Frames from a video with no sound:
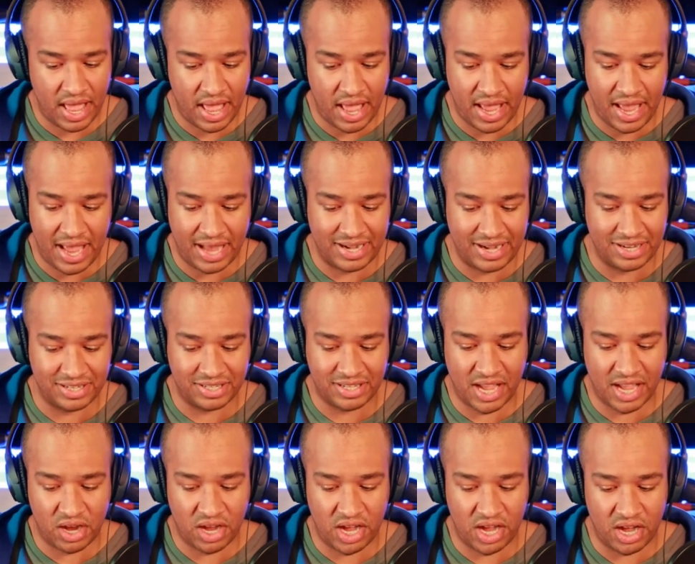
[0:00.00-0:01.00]
And just
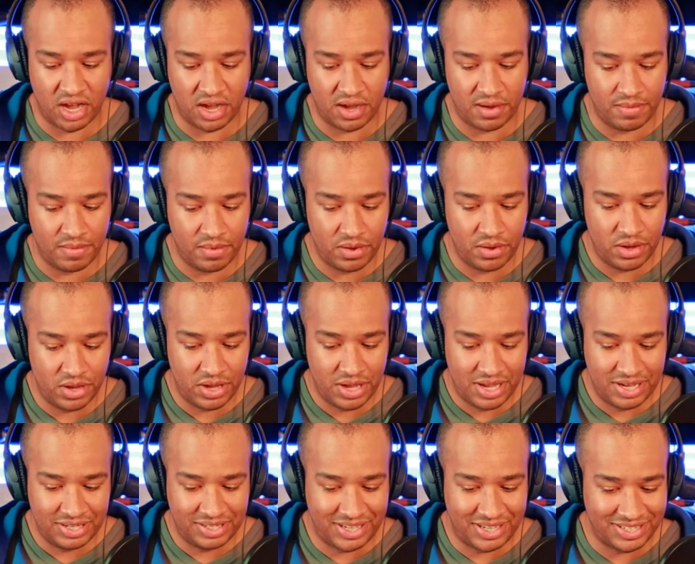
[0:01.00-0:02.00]
like uh
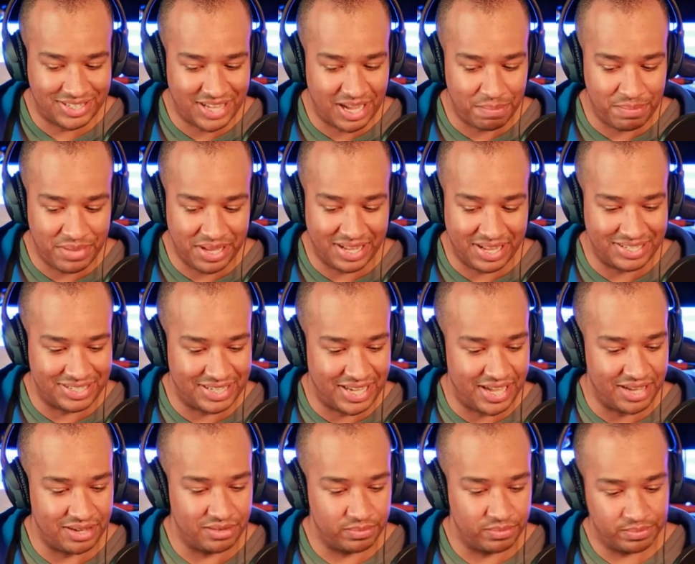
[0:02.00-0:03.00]
just like Billy
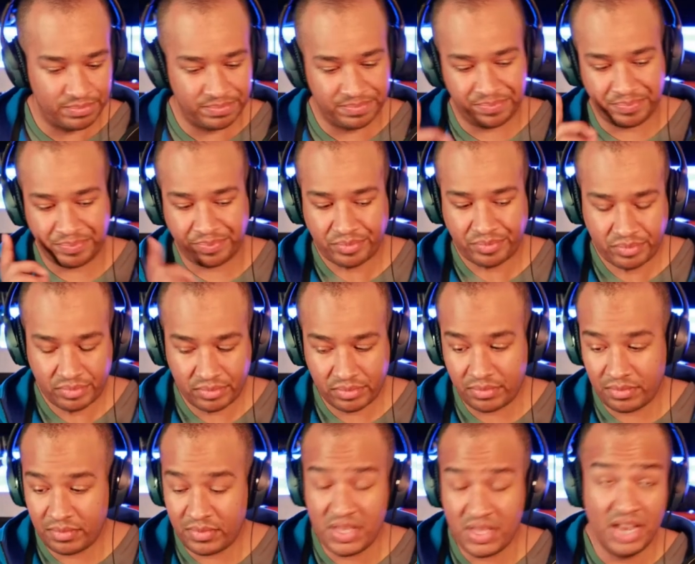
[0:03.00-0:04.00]
said,
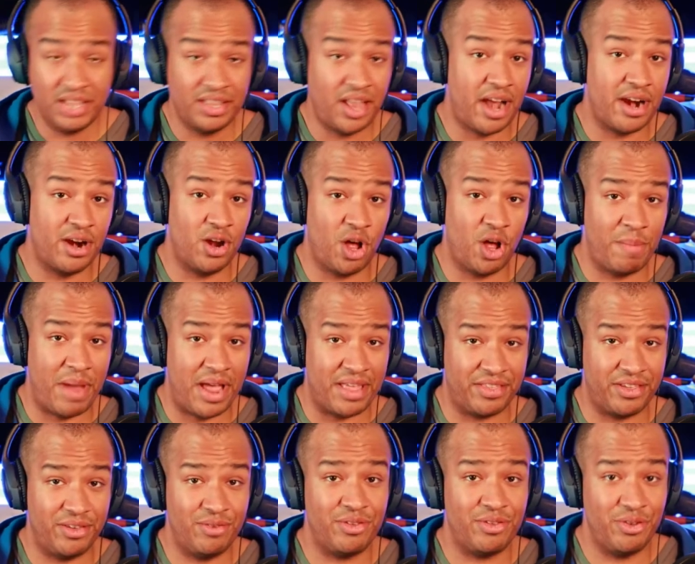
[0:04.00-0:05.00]
not at all,
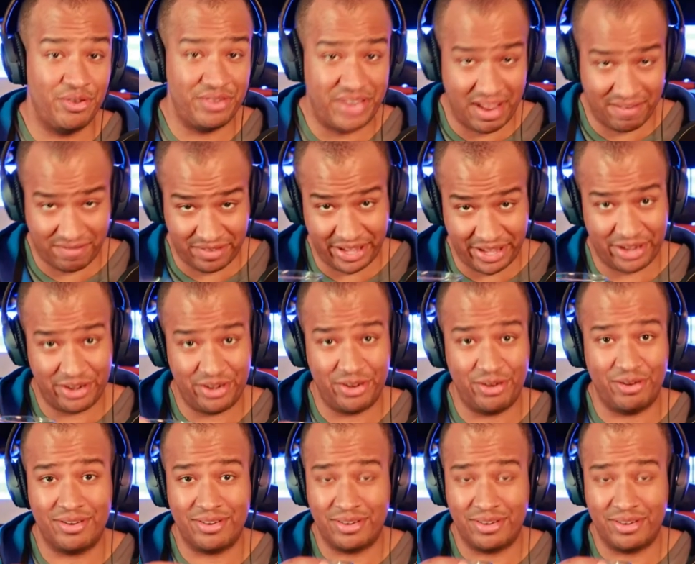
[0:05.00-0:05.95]
Matthew. You definitely can do it.